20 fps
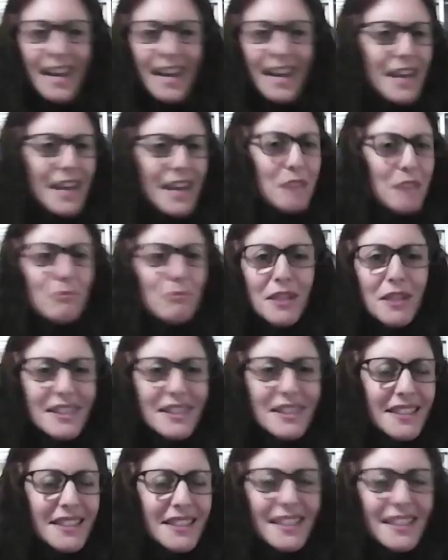
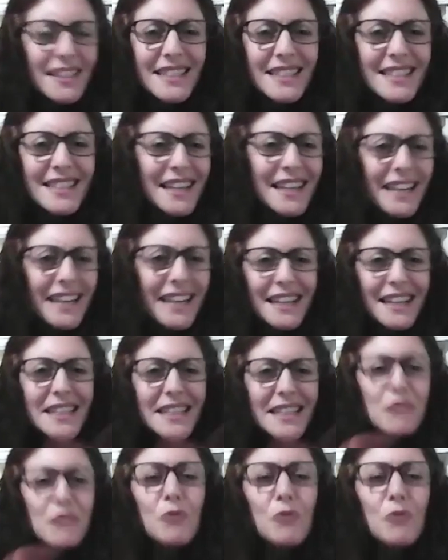immersed in this
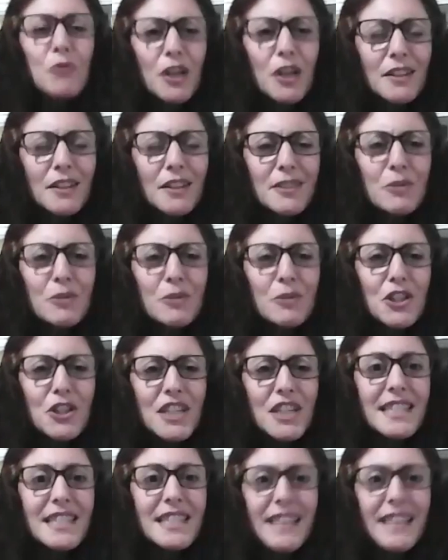world, which
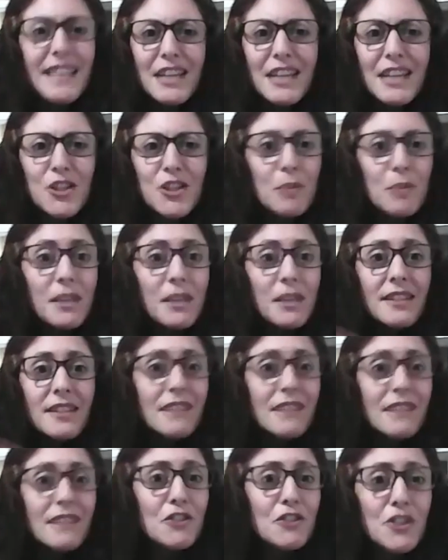is nature, because
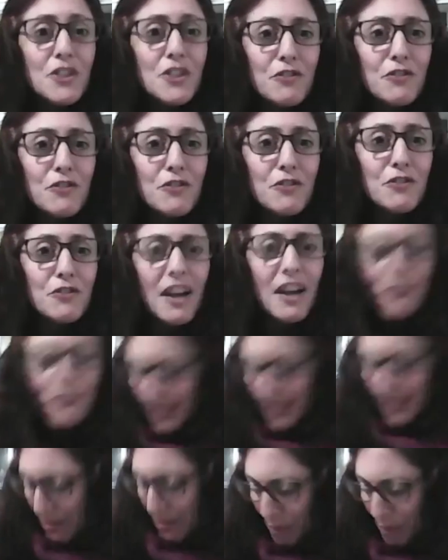they just arrived,
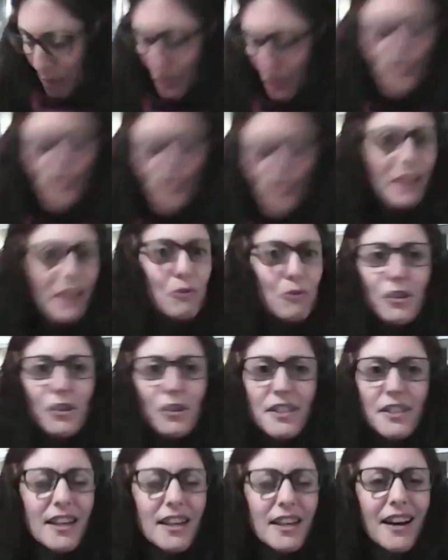it's their body, they
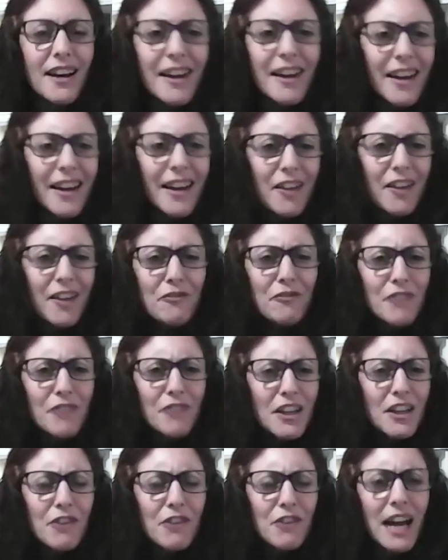want to
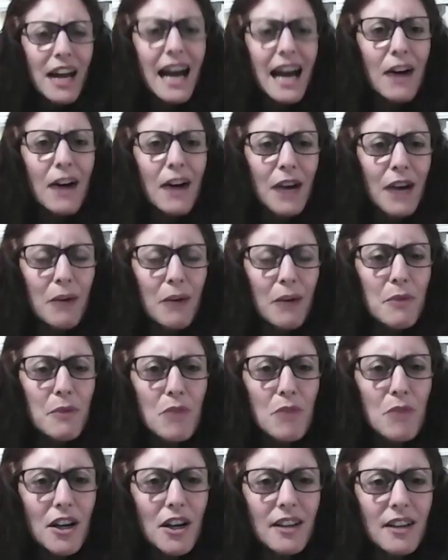figure it out how it
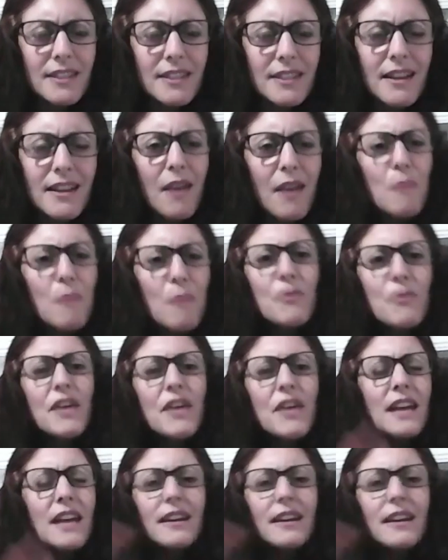works. But then